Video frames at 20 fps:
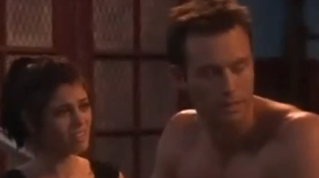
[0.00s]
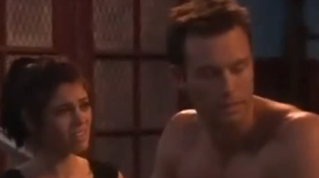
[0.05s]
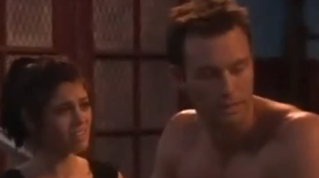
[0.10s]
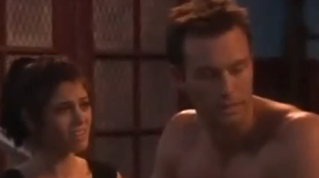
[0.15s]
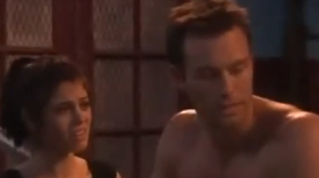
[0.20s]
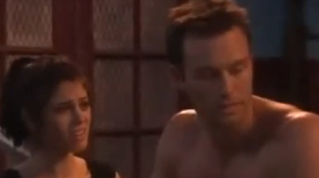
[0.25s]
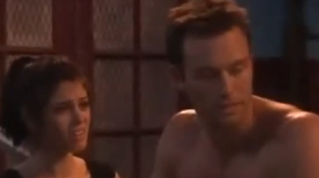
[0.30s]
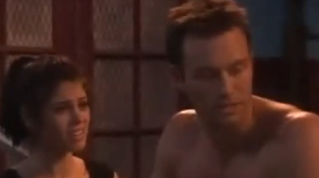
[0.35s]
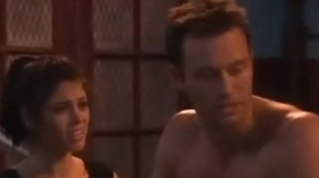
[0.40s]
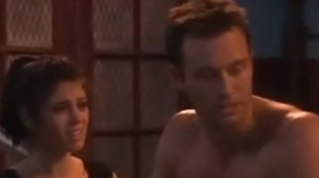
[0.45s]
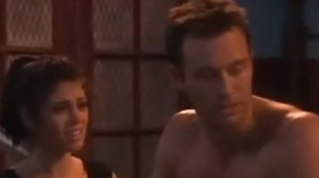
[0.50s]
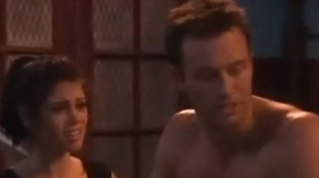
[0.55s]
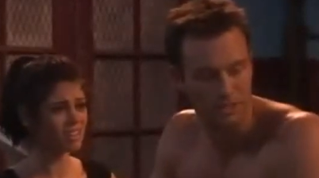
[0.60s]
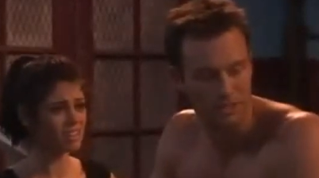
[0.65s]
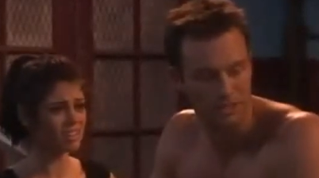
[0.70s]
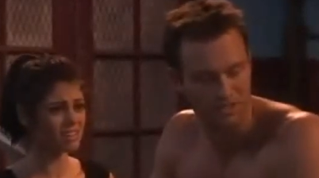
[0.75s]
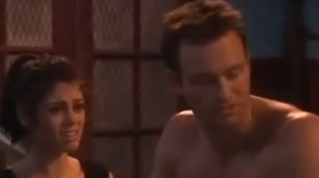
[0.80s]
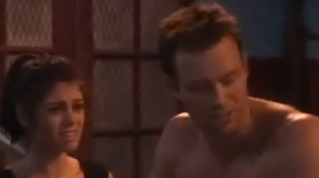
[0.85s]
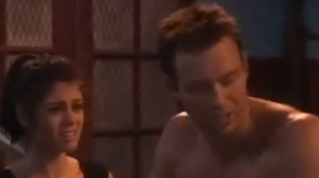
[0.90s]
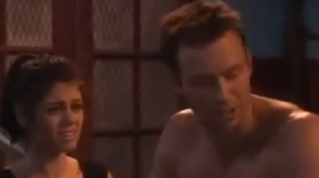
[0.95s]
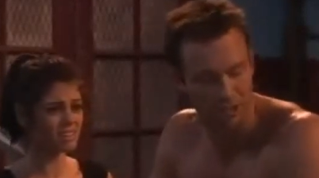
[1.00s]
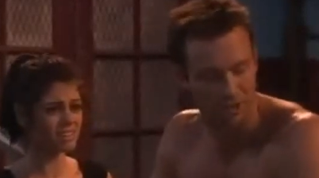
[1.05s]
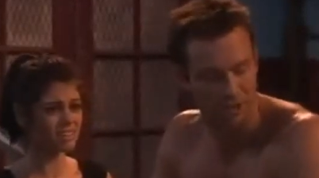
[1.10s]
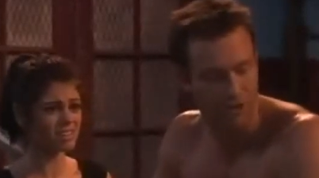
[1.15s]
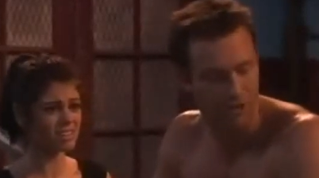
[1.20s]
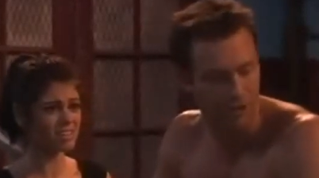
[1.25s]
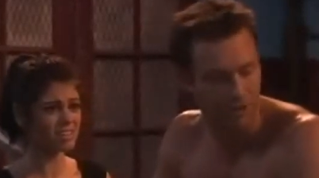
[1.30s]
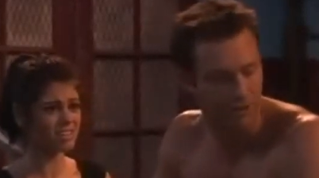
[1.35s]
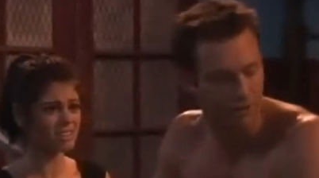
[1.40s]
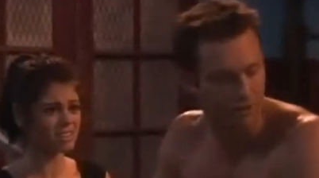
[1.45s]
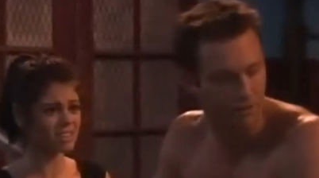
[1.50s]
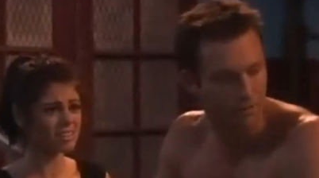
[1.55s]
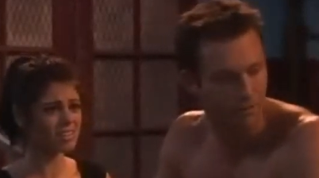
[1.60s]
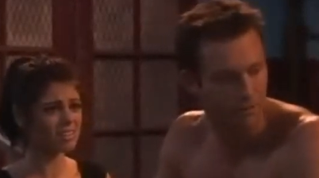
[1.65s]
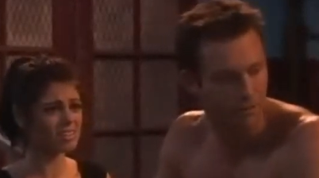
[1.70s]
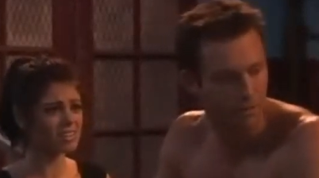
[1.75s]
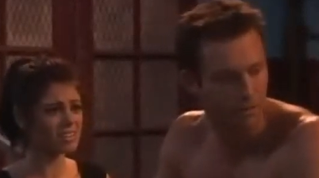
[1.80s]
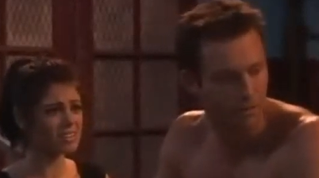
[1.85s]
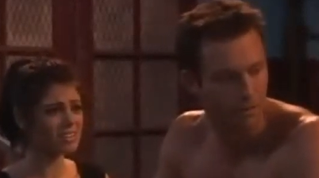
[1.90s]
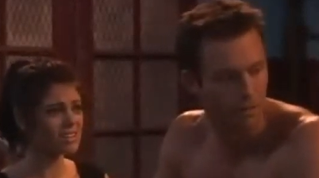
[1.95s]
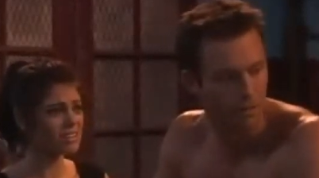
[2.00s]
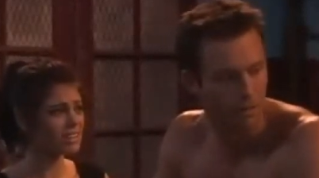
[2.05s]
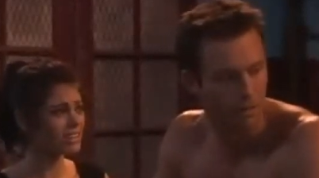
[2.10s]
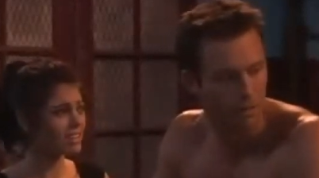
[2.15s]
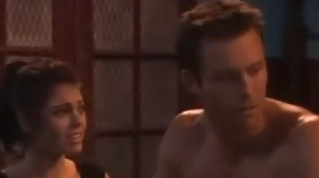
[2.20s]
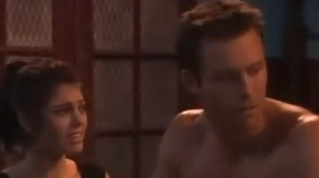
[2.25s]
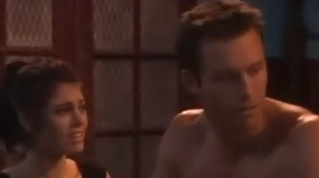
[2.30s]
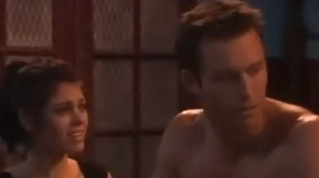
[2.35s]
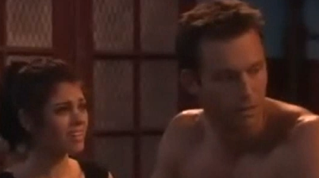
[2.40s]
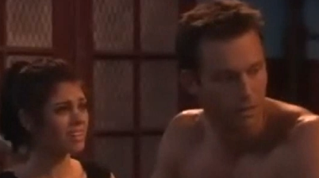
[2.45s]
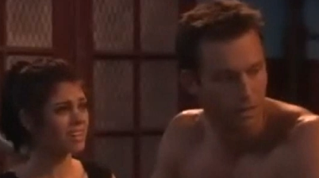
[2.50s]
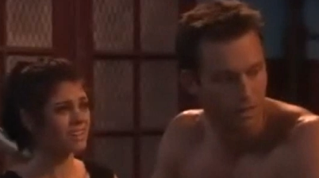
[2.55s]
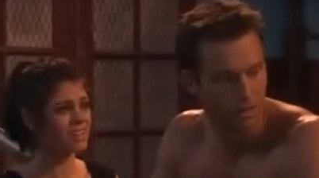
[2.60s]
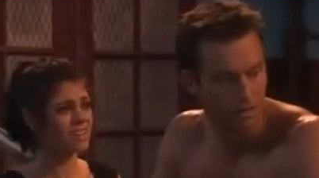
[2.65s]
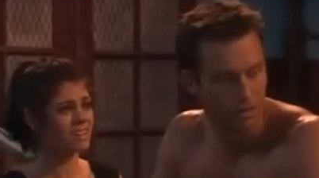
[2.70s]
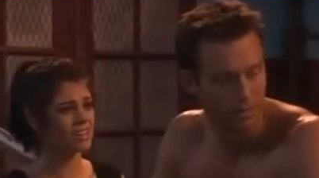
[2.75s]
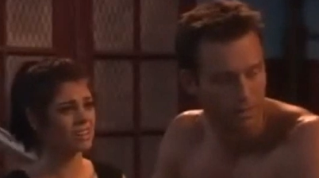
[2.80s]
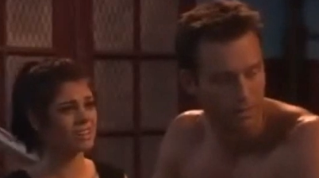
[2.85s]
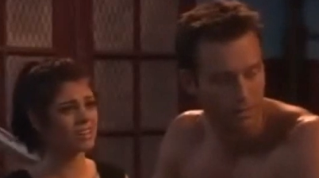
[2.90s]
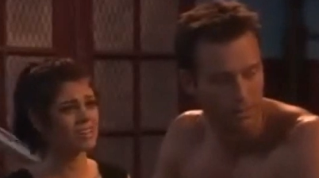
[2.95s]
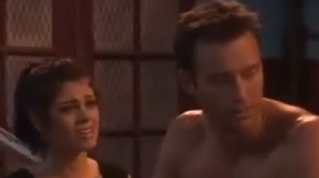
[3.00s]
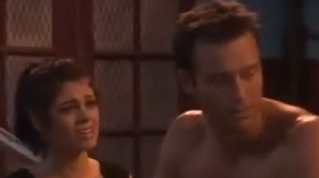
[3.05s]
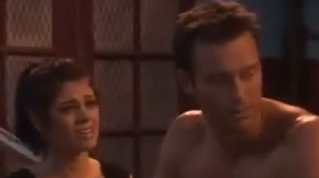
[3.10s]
Speaker 1: I just, I just, I just feel her here. I, I